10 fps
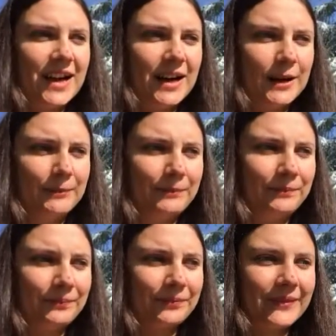Um,
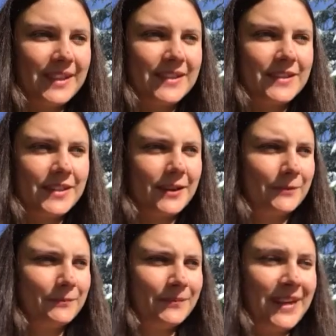
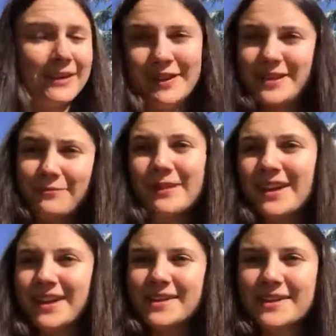so, anyways,
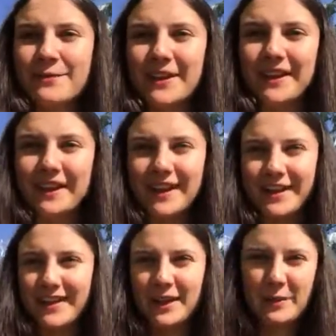something to kind
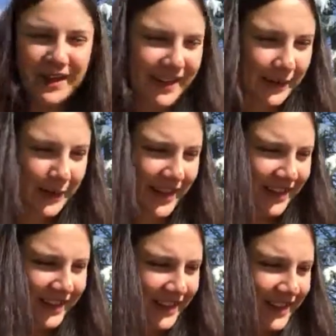of think about anyway.
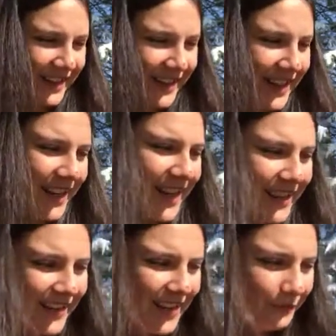
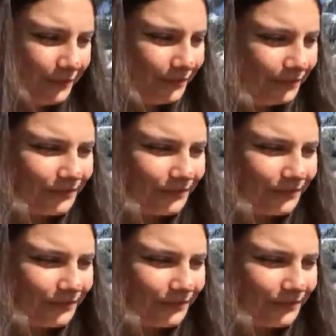And then